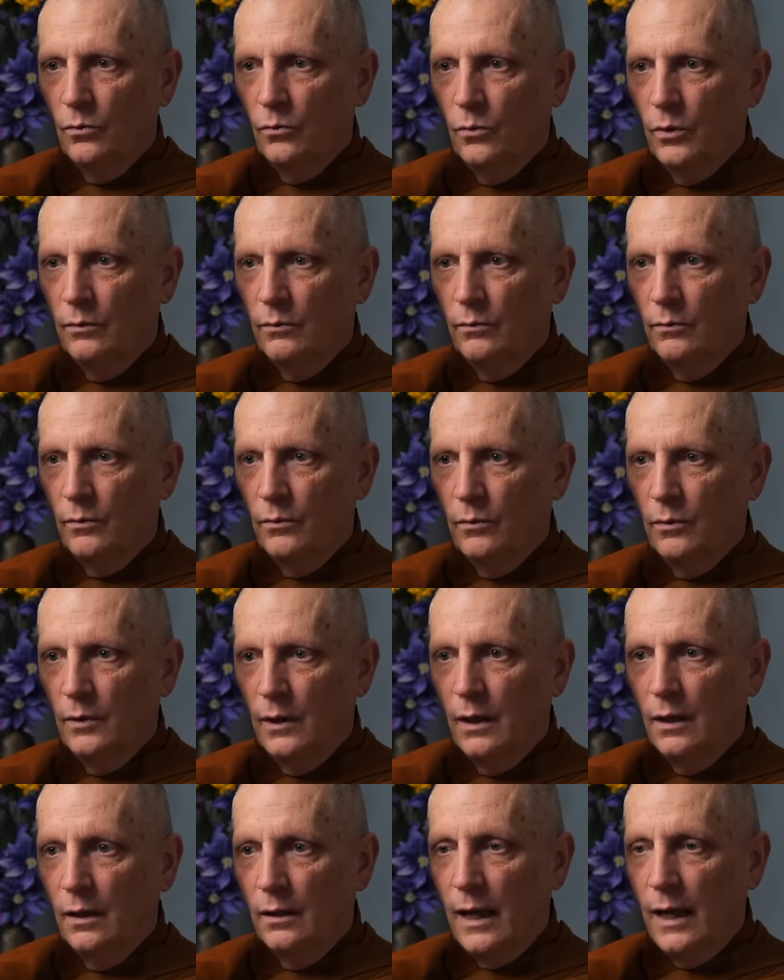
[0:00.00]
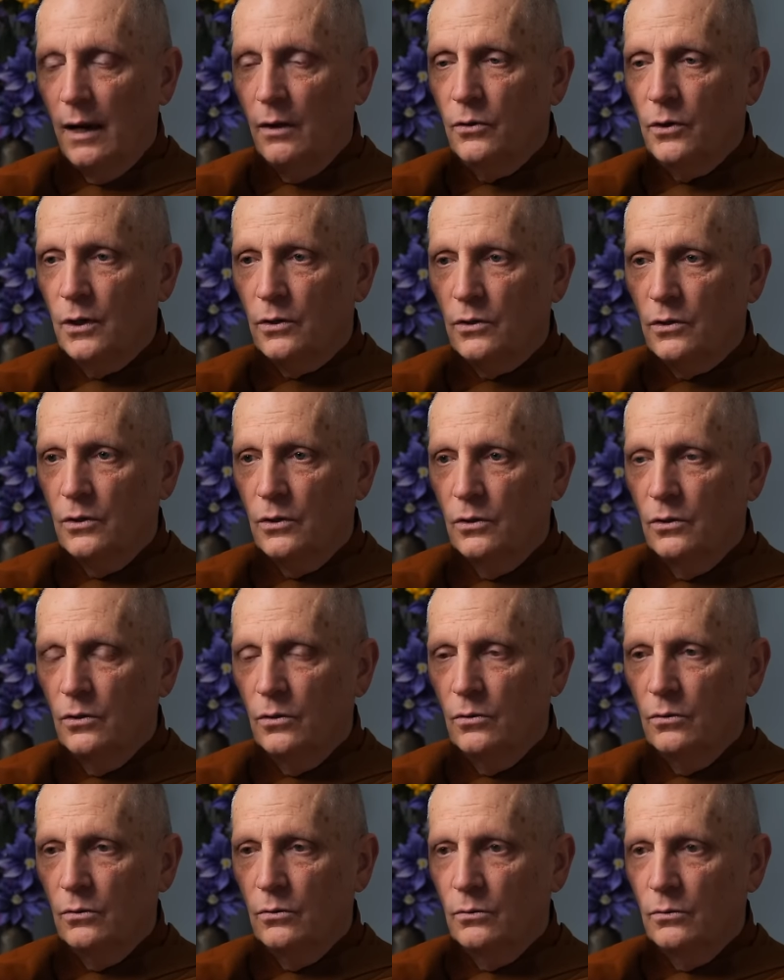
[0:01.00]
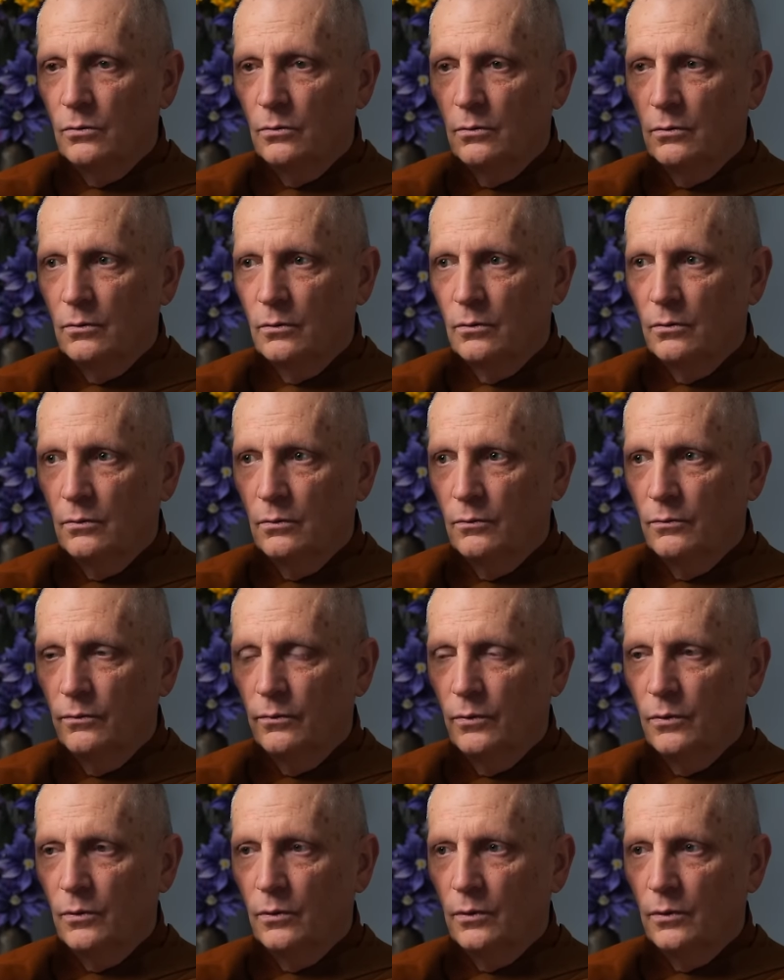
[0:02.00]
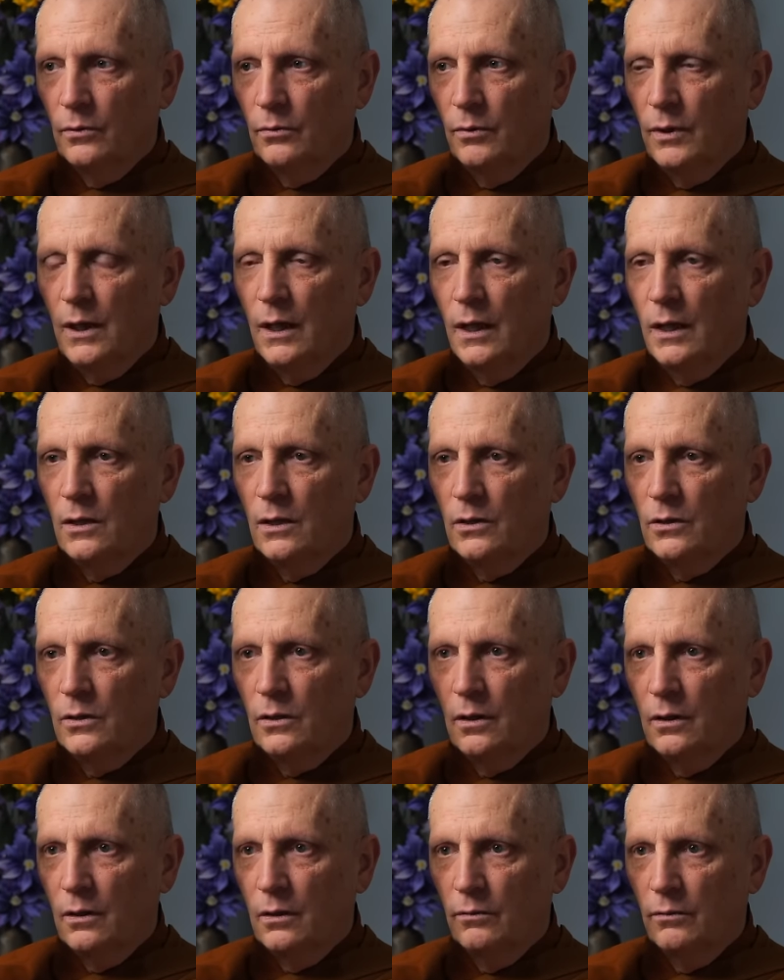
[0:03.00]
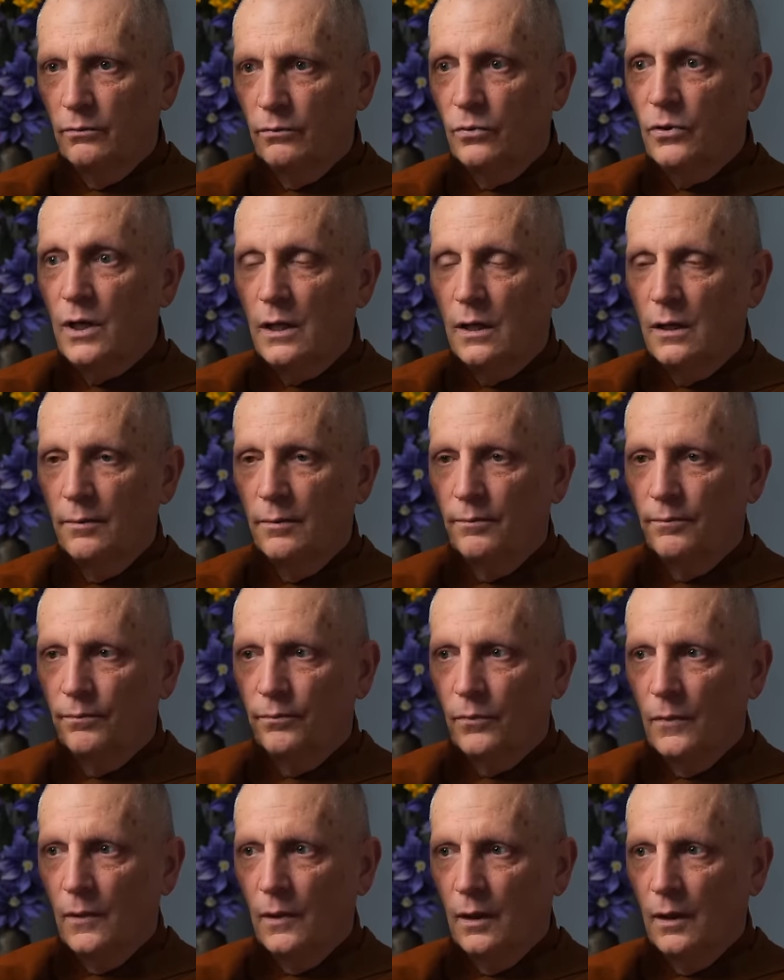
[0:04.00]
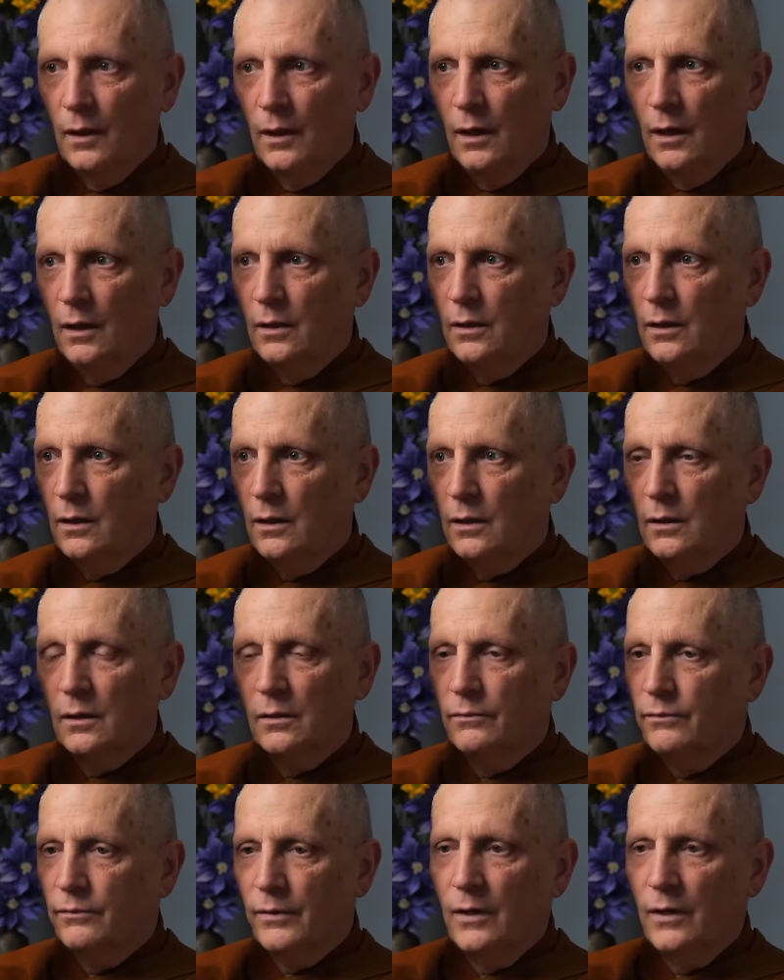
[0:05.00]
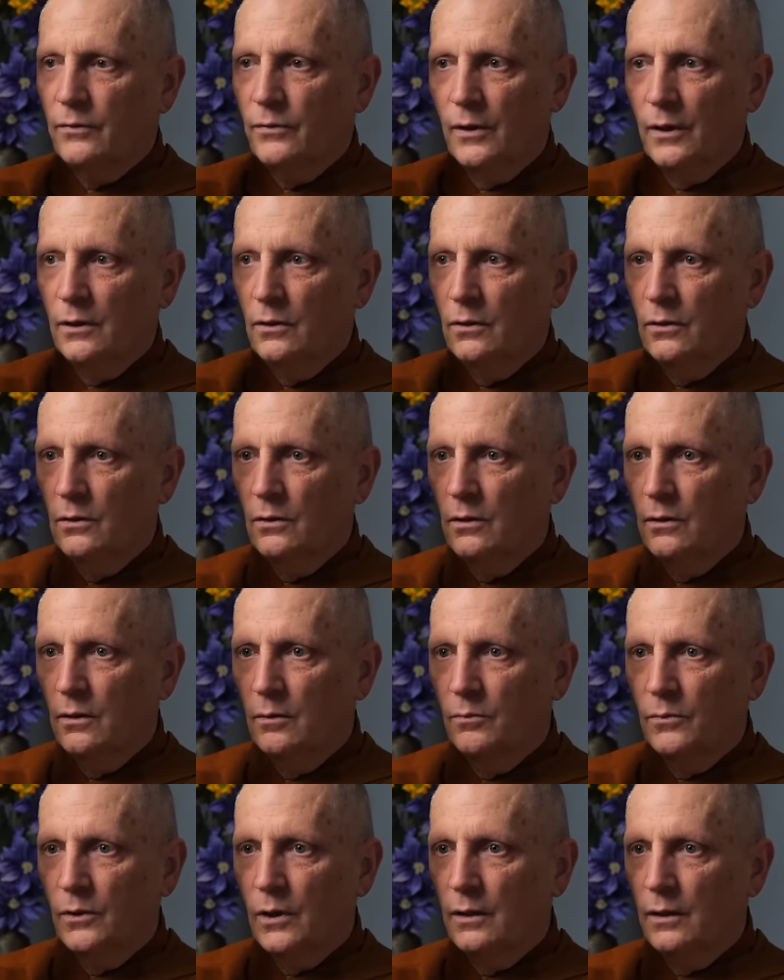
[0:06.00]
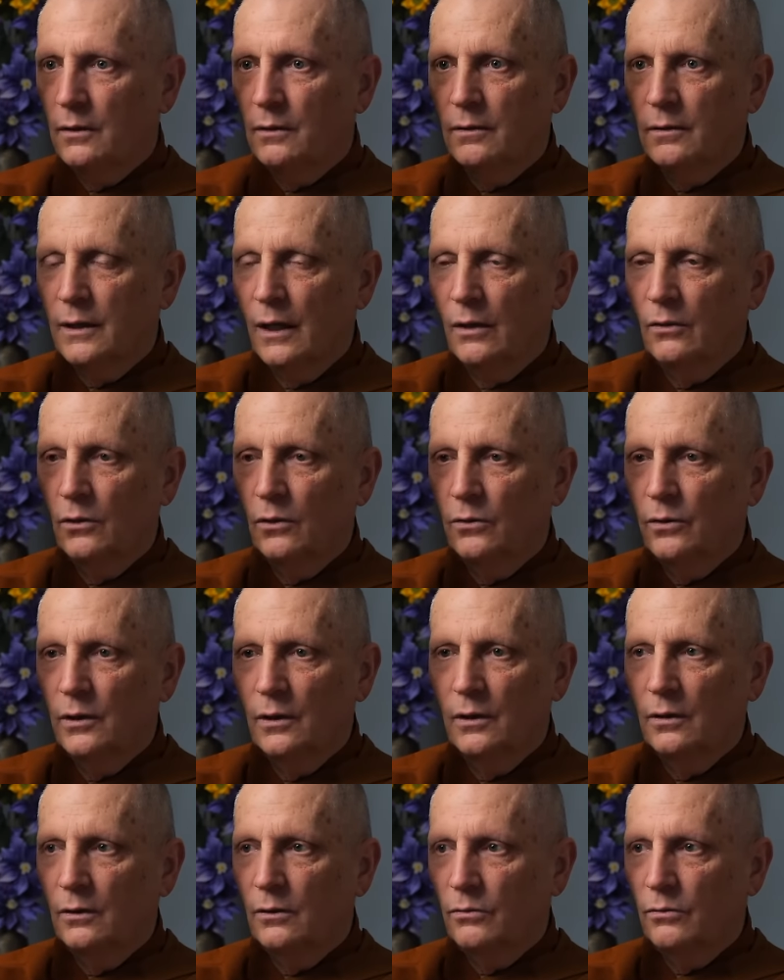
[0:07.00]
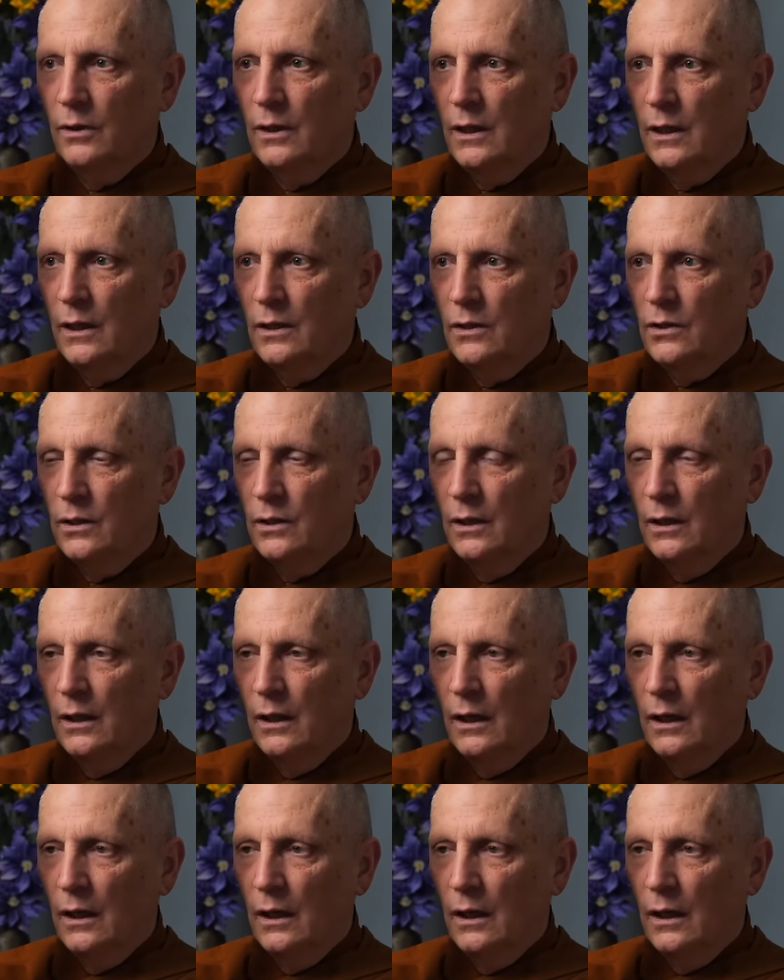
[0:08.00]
we, they allowed us to do for three days uh, free. And uh, 500 of them got downloaded in three days.